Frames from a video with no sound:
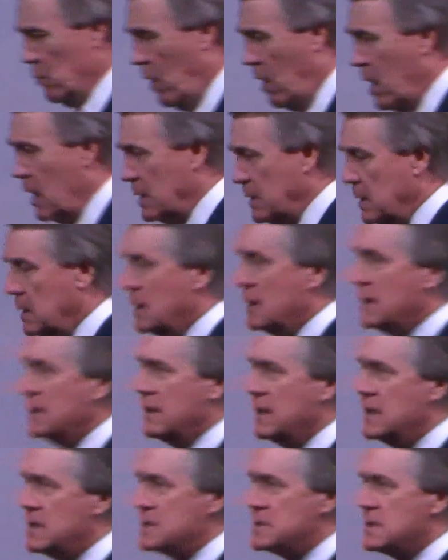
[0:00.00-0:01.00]
One
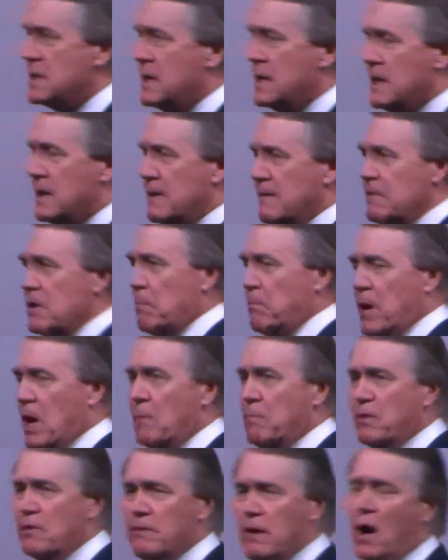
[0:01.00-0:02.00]
is the
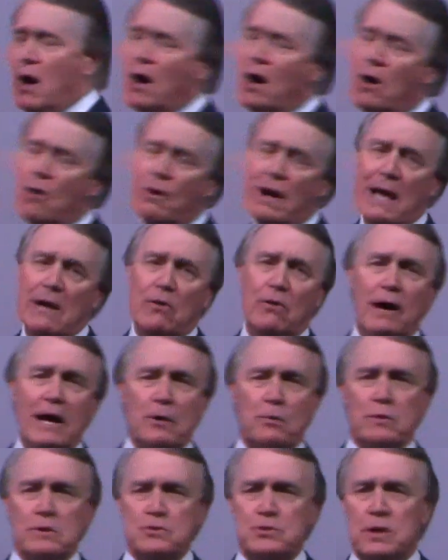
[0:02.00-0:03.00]
bump of, oh, I don't
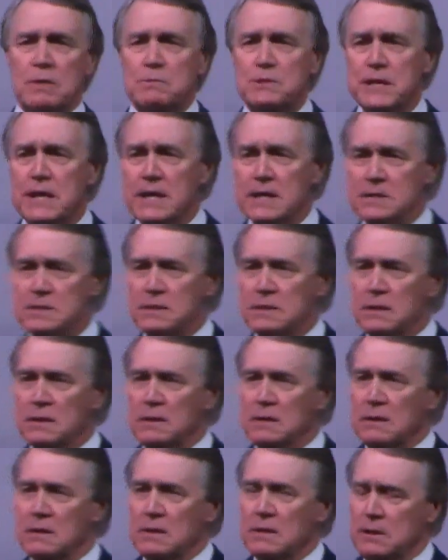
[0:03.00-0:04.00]
like what Trump says.
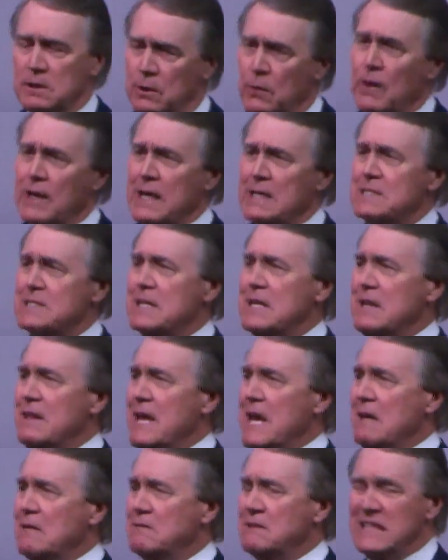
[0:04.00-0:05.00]
You know what I say to
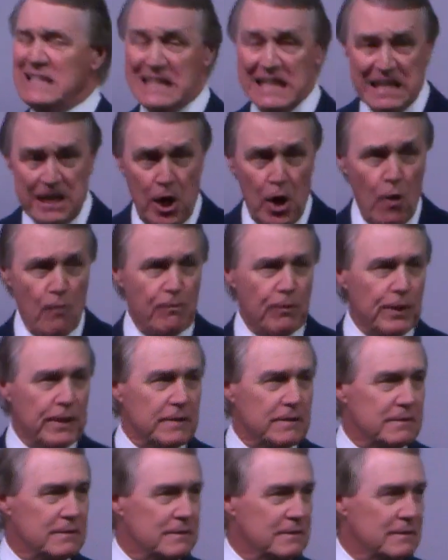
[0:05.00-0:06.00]
that? Get over
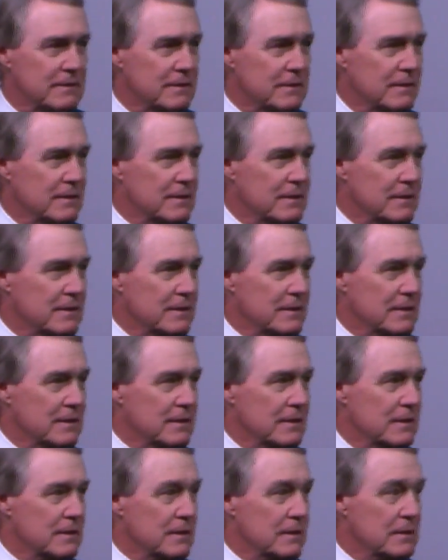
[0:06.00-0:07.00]
it.
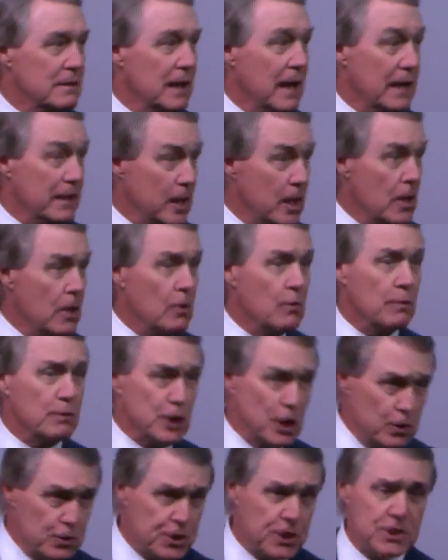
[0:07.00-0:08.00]
I do.
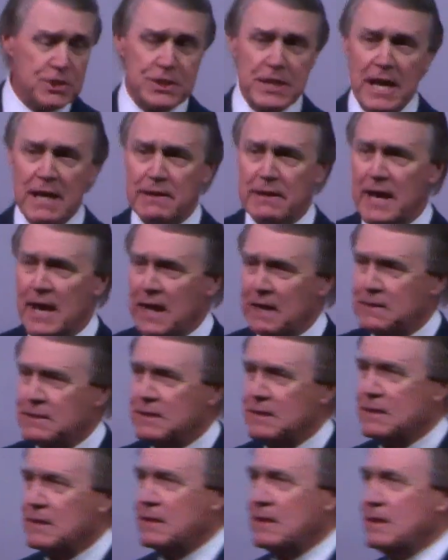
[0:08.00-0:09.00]
You should say that.
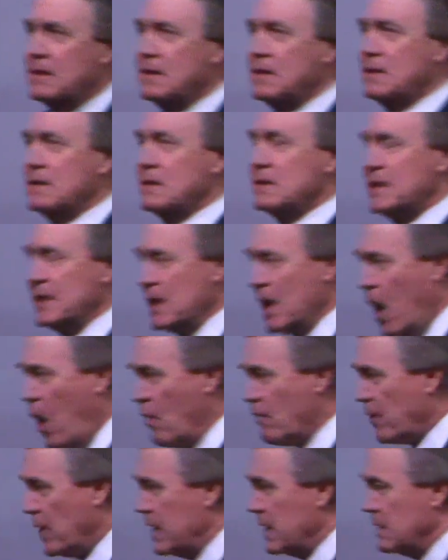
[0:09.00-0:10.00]
Get
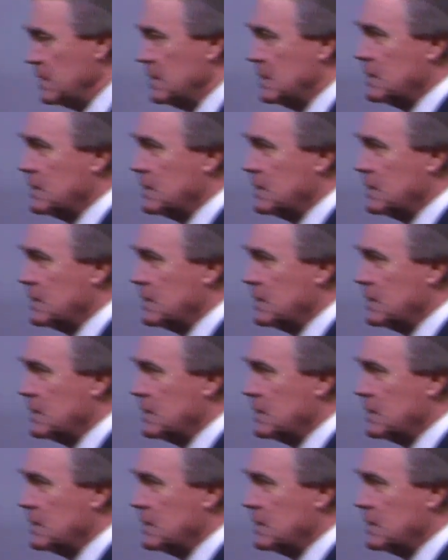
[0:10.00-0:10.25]
over it.